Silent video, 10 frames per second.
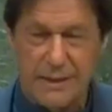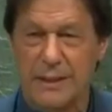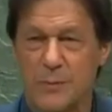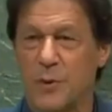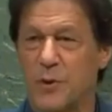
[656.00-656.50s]

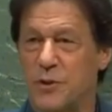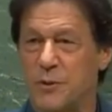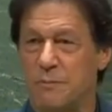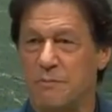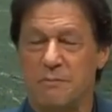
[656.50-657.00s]
is supposed
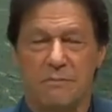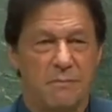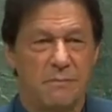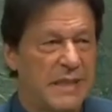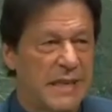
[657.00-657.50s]
to
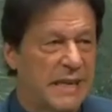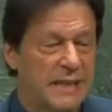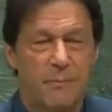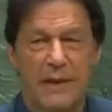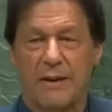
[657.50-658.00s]
be
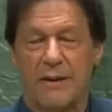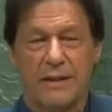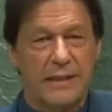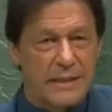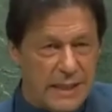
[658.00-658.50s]
against
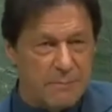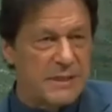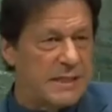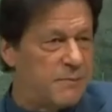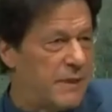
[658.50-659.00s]
minorities. Let
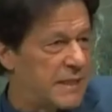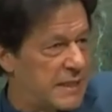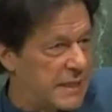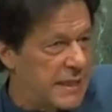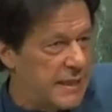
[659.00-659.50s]
me just make
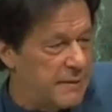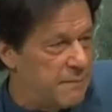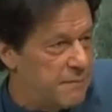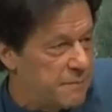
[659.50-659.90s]
this clear.